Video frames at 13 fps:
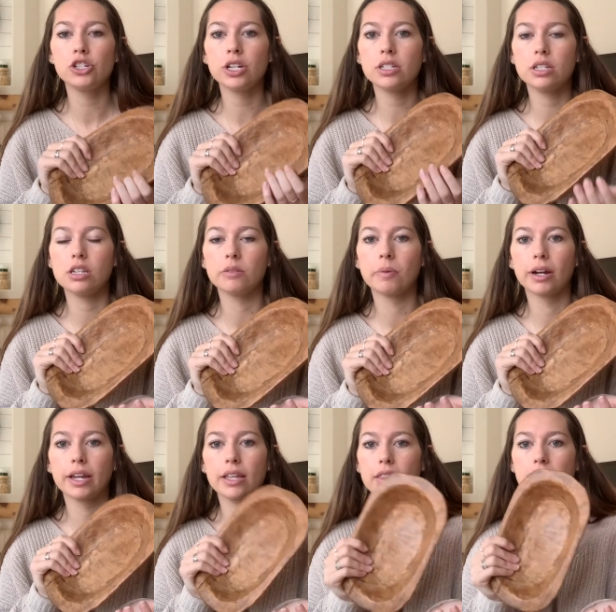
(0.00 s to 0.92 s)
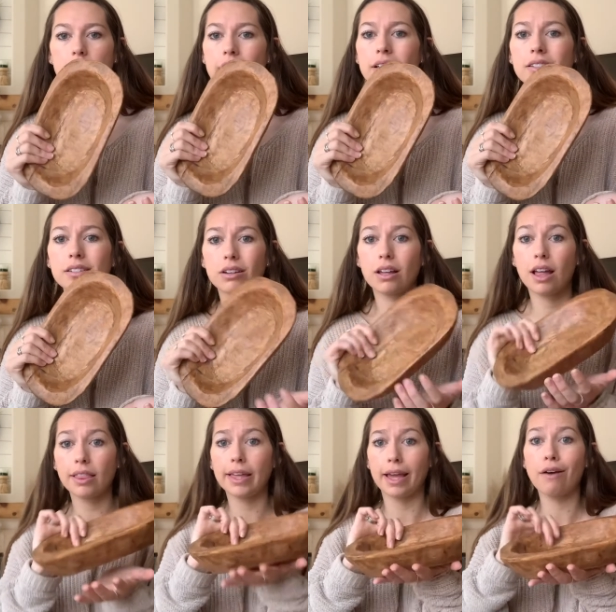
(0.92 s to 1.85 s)
Antique Market, these things
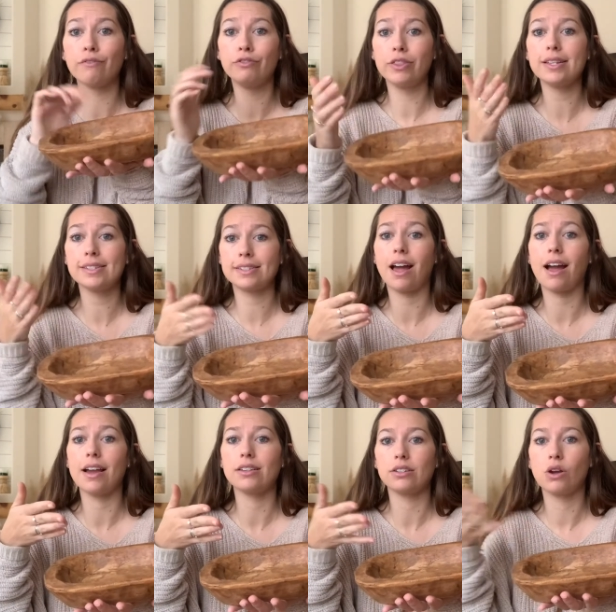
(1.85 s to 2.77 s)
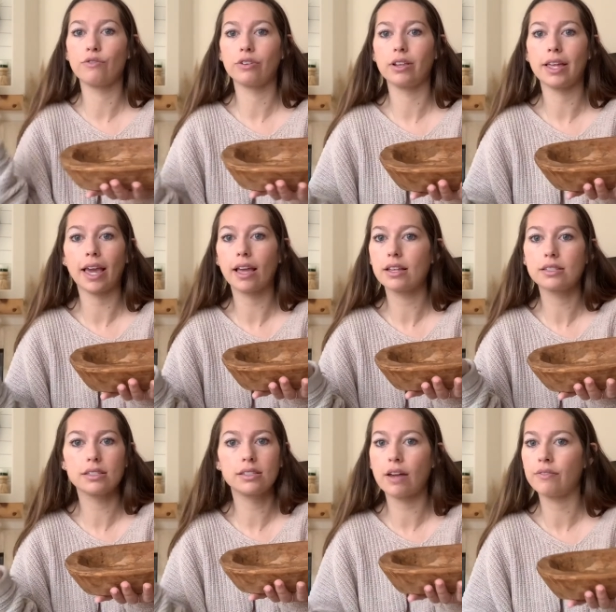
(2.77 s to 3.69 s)
like of this size go for like
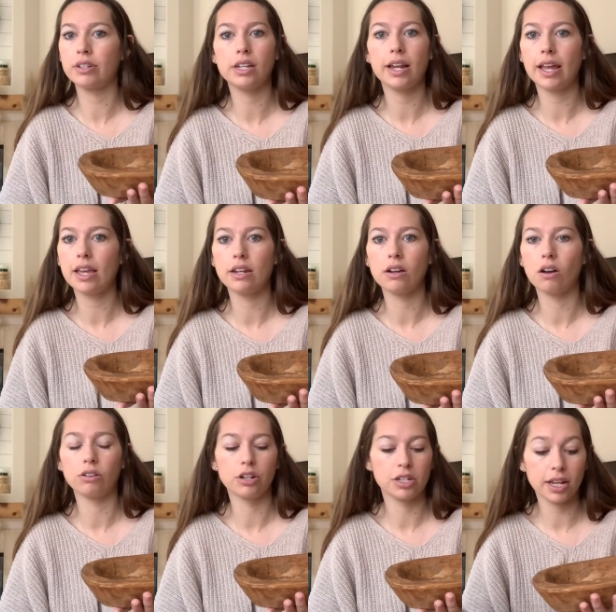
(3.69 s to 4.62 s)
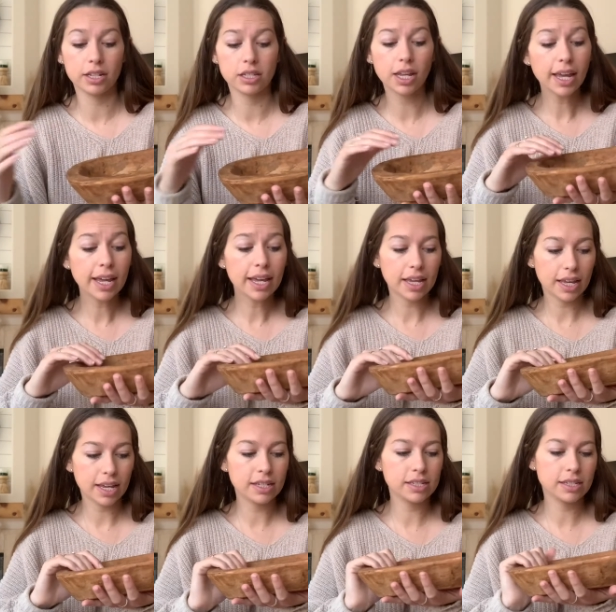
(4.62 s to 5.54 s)
$70 to $80. It's
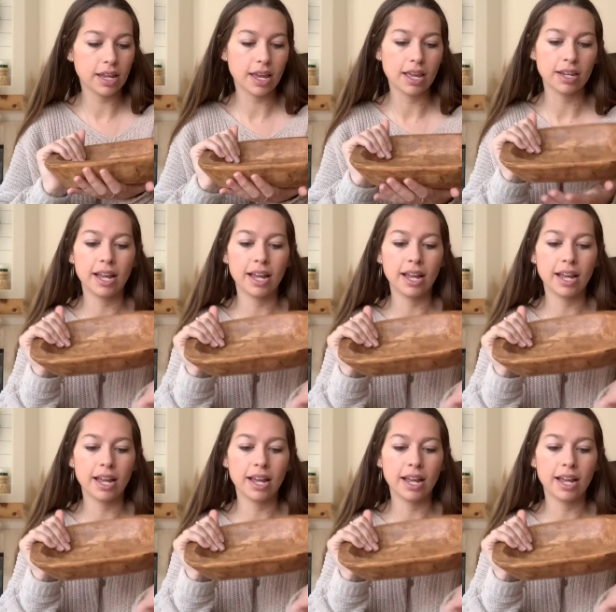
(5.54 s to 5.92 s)
insane.